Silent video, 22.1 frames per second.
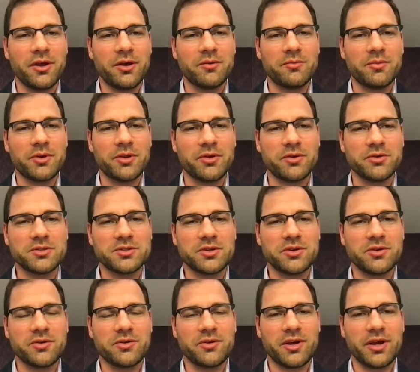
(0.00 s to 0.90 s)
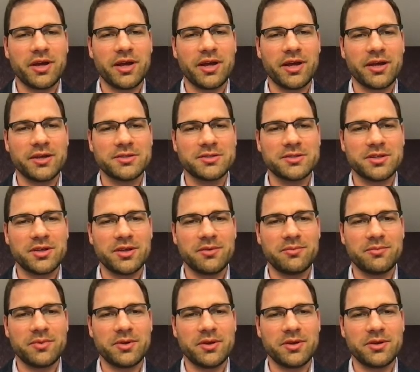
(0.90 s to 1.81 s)
but also as
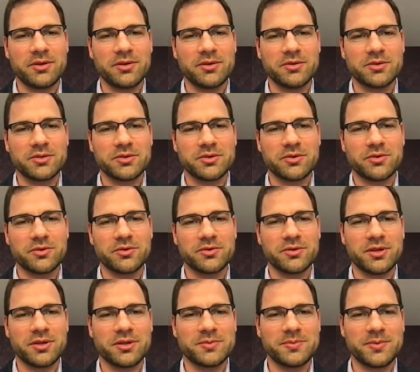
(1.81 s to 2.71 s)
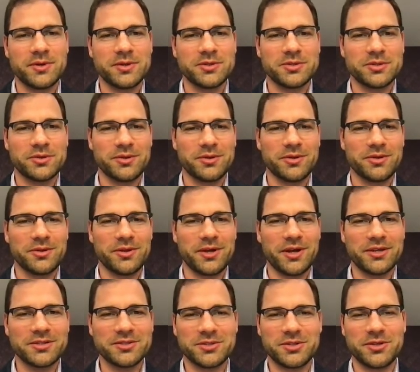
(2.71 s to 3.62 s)
TMB score that's based only
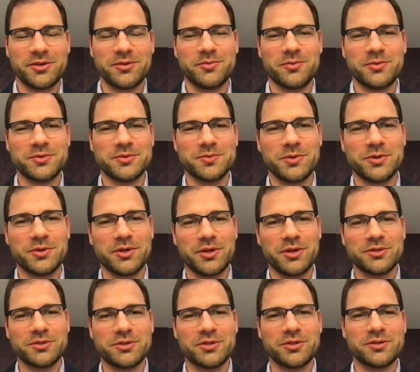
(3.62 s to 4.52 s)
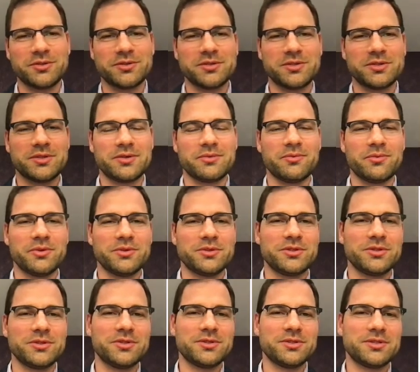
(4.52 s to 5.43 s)
non-synonymous mutations,
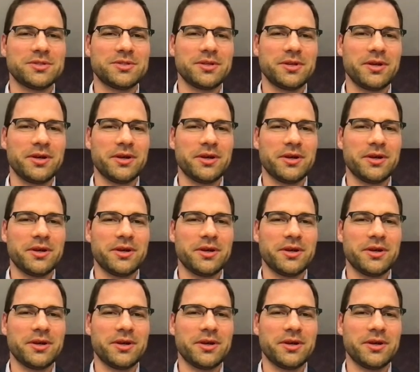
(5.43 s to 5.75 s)
which is